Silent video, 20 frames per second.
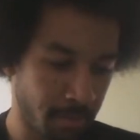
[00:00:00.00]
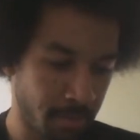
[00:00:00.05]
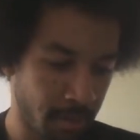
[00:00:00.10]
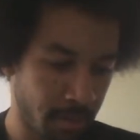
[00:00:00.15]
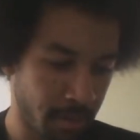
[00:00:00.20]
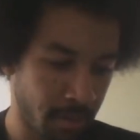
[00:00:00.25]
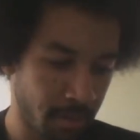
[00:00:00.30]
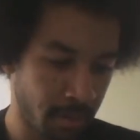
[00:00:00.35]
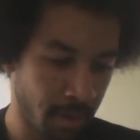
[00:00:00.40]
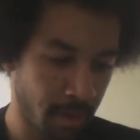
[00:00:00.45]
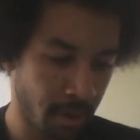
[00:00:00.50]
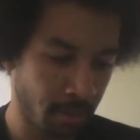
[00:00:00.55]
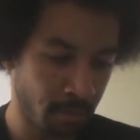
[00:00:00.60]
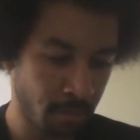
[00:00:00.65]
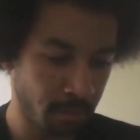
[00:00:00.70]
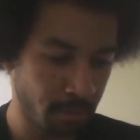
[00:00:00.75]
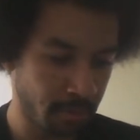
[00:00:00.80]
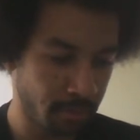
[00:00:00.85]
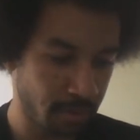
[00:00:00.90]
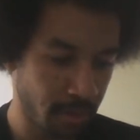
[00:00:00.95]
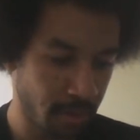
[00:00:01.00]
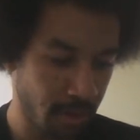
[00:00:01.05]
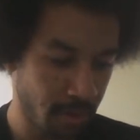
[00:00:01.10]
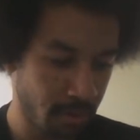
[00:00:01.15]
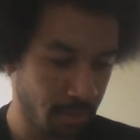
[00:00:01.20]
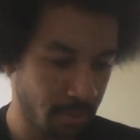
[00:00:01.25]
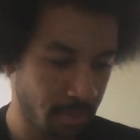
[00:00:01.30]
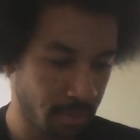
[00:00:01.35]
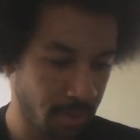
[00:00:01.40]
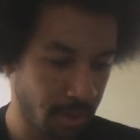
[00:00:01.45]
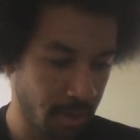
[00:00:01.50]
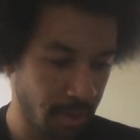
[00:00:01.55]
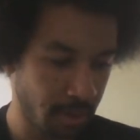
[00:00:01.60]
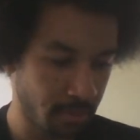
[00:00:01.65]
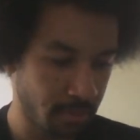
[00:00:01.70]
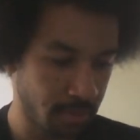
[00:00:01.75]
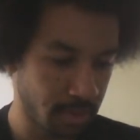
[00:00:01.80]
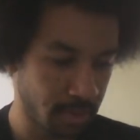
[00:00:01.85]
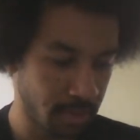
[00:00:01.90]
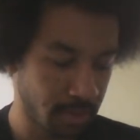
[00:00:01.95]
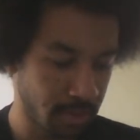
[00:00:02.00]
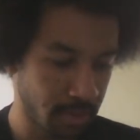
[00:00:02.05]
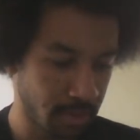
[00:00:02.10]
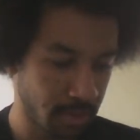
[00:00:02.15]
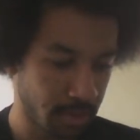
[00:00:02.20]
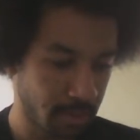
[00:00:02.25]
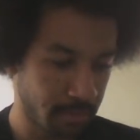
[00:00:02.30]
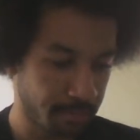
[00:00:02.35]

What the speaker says: but I wrote down the languages.